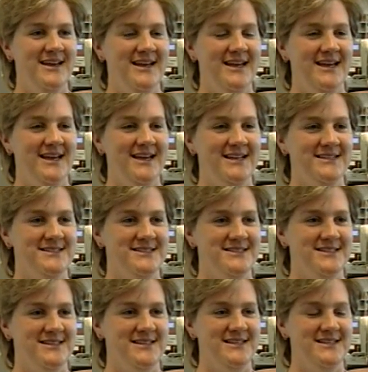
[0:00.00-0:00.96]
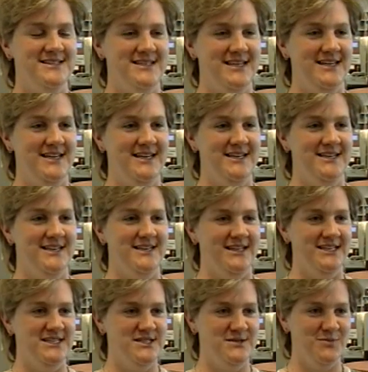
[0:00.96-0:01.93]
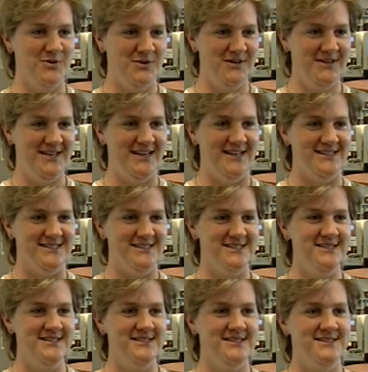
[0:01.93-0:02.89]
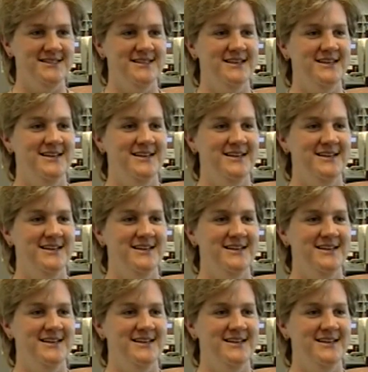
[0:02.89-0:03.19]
and it's in Lindsborg, Kansas.